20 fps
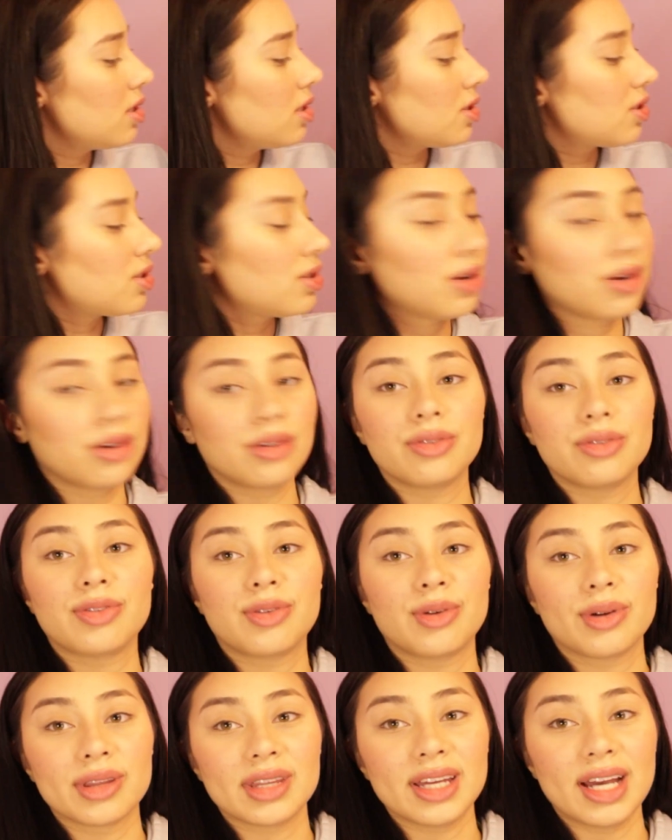So
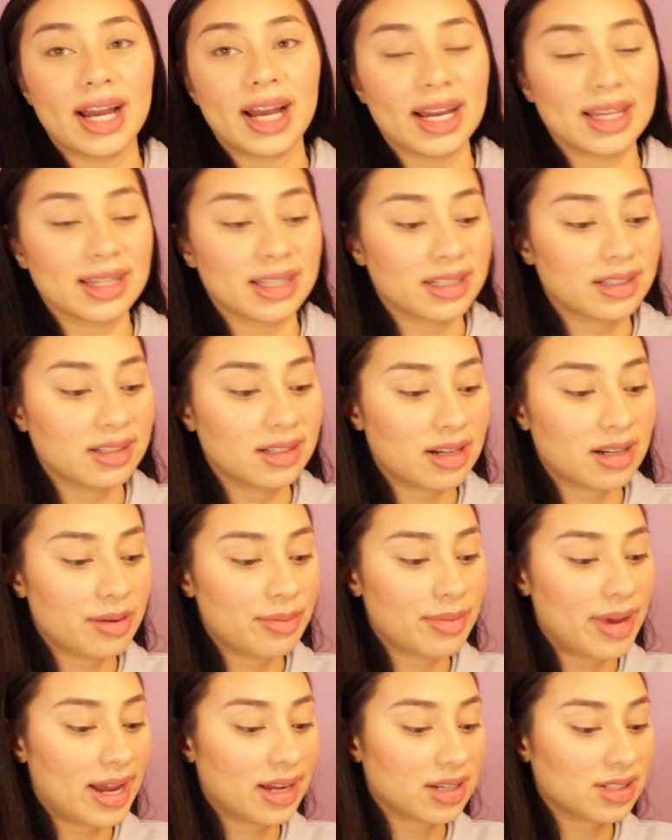for the highlighter,
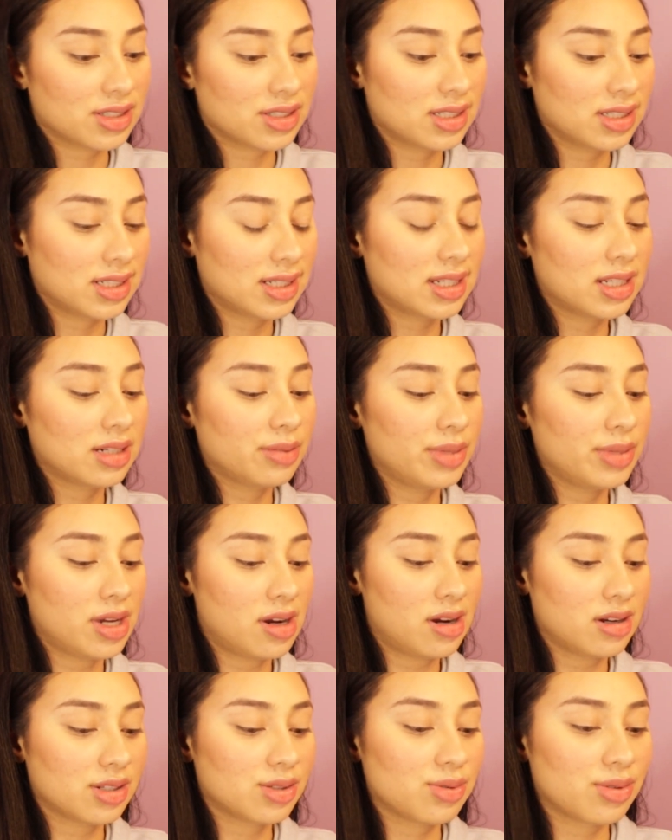I'm actually gonna be
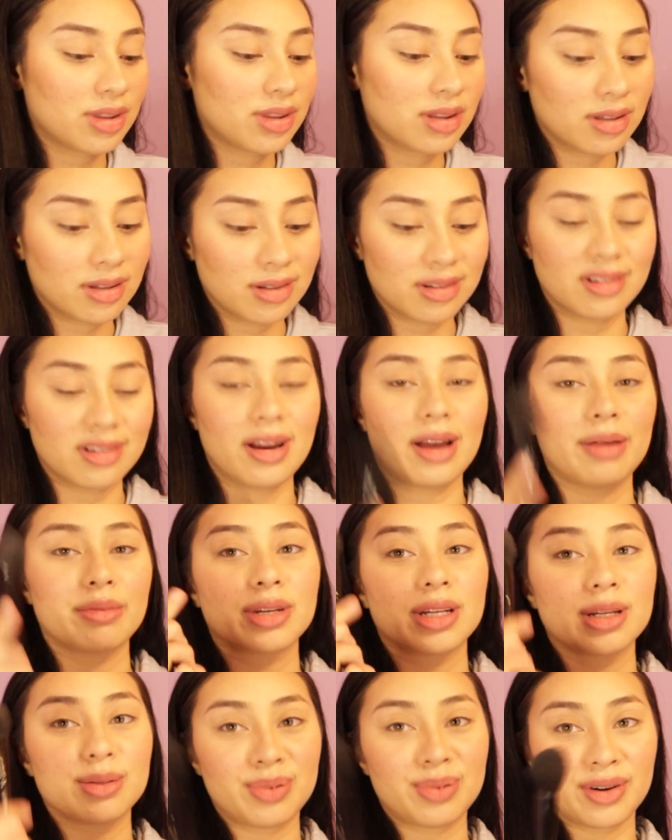honest with you, I'm
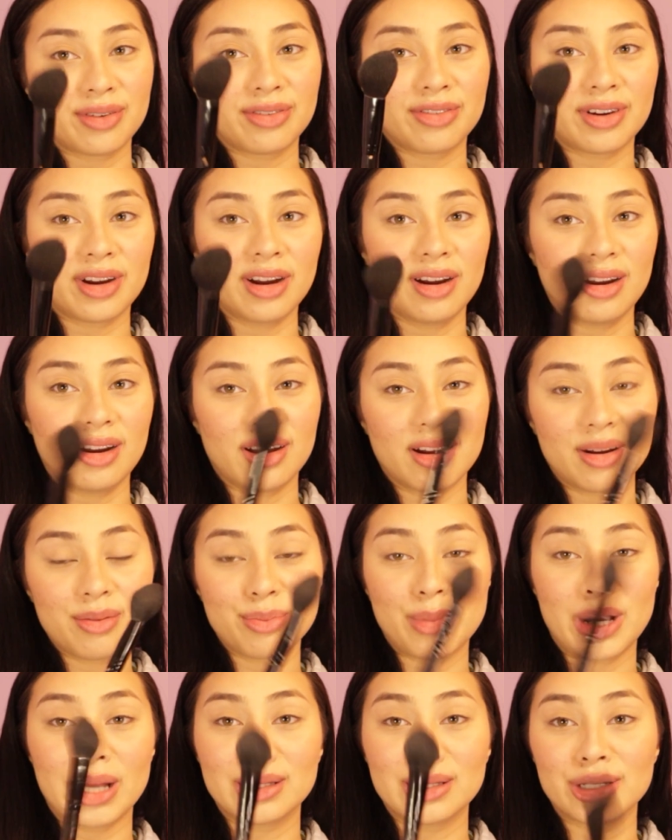gonna prefer
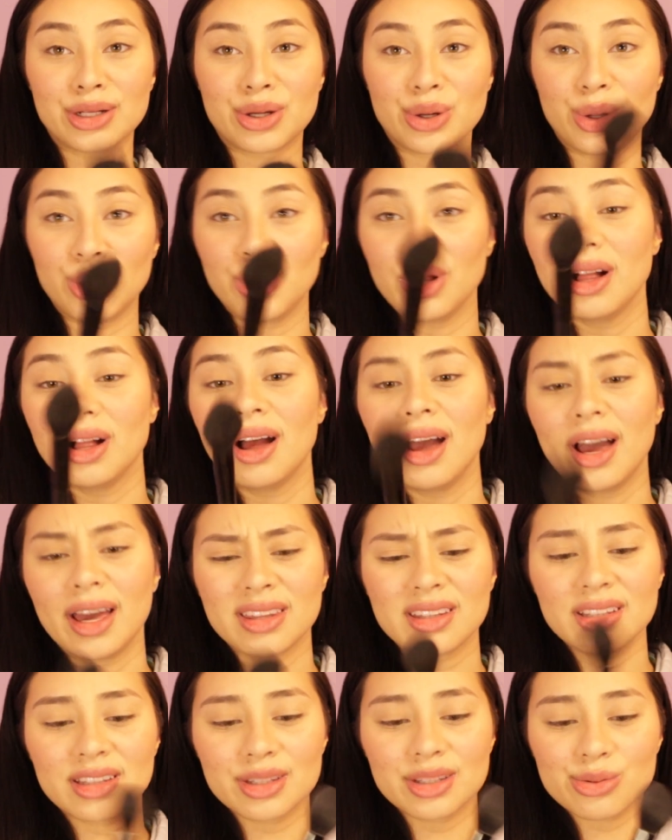my little, I
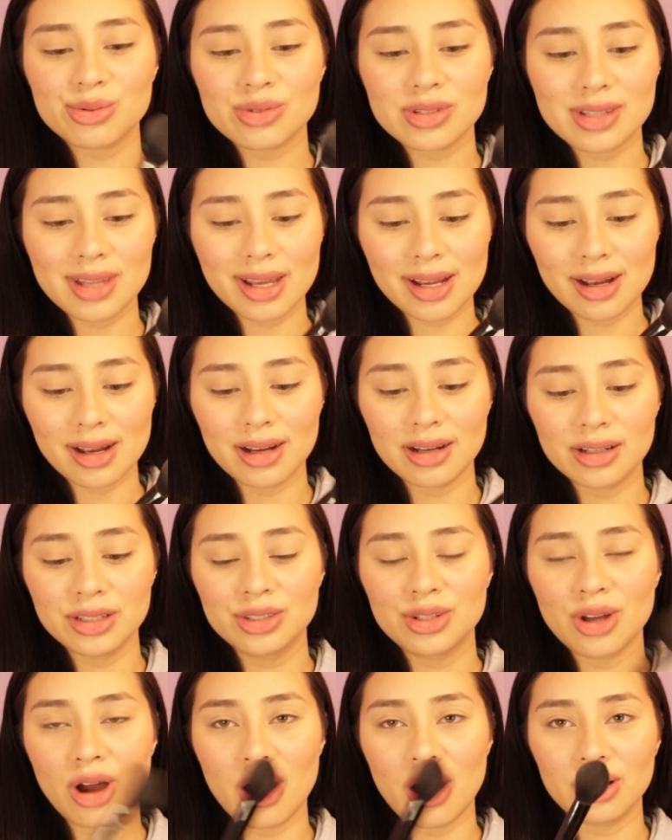think this was like
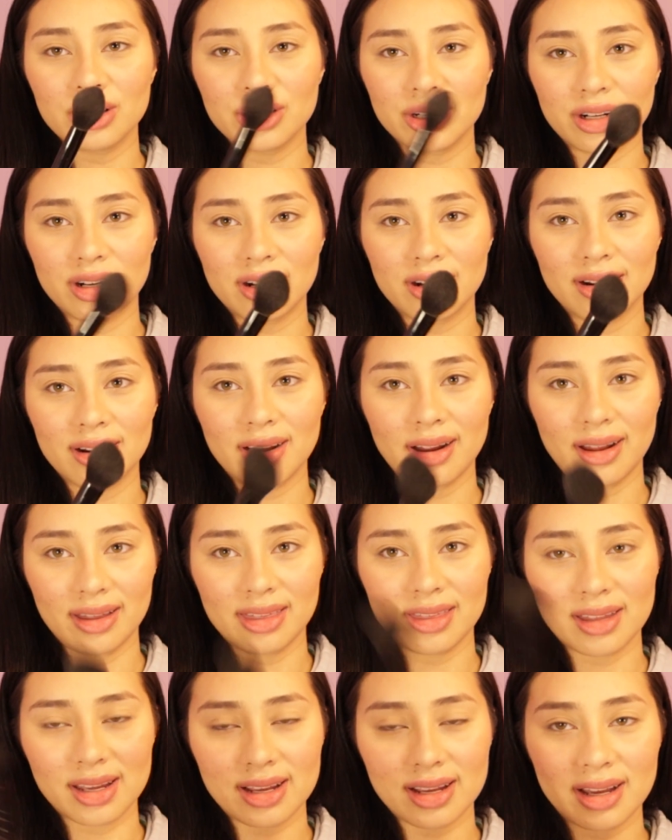$1, I
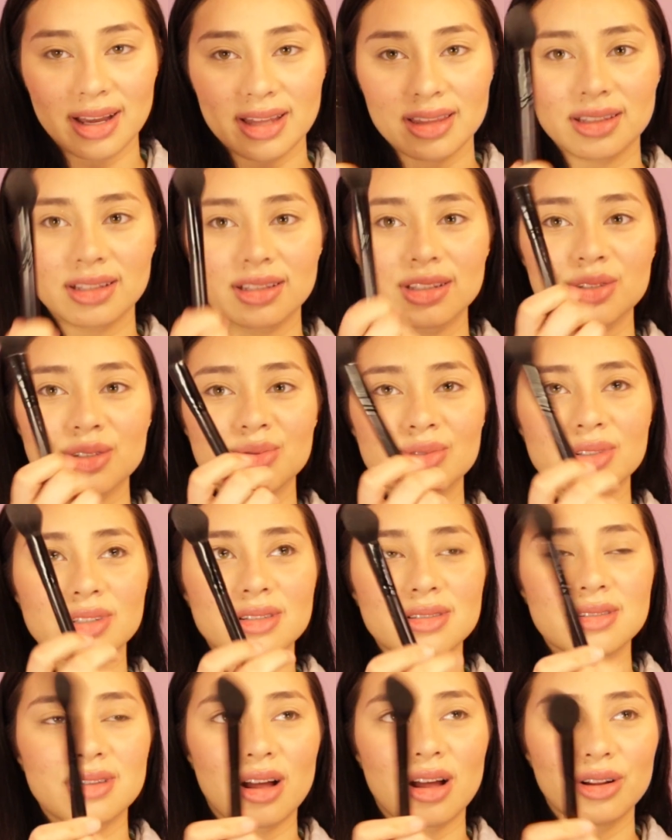think this was
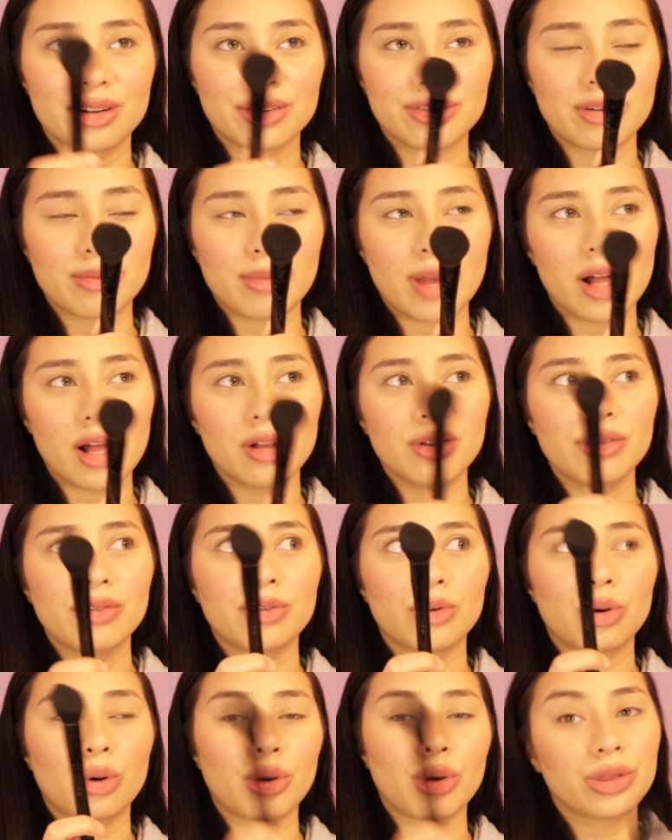$1 from
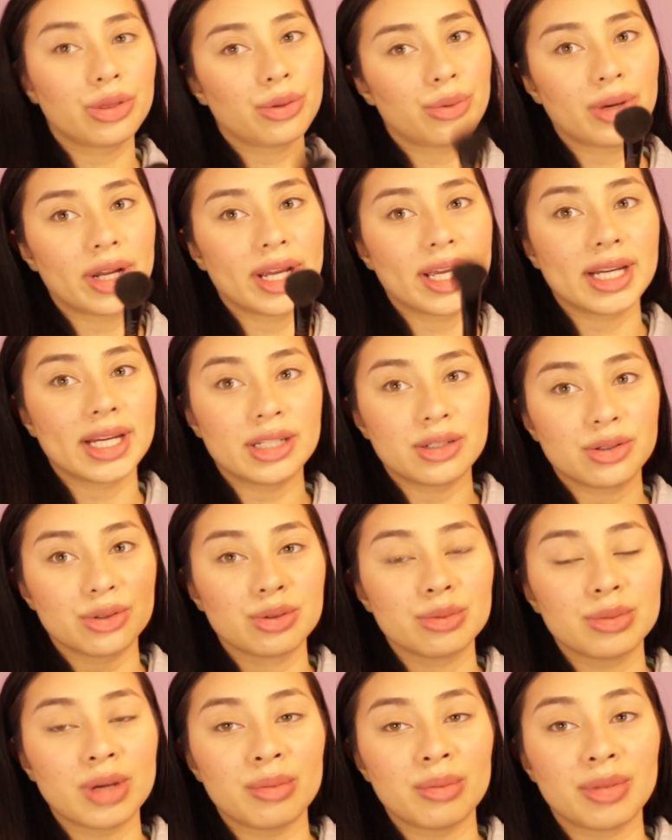e.l.f. or $3, I don't
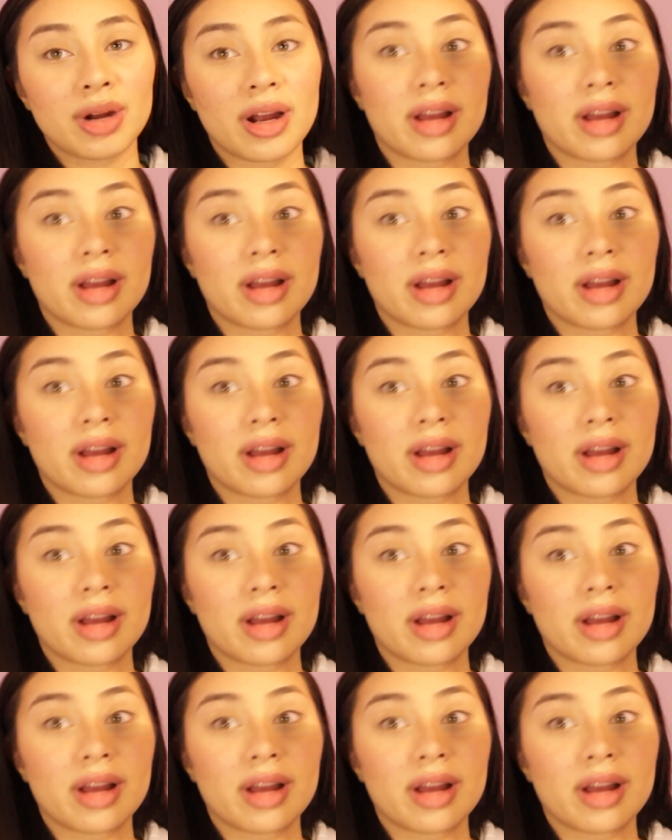remember.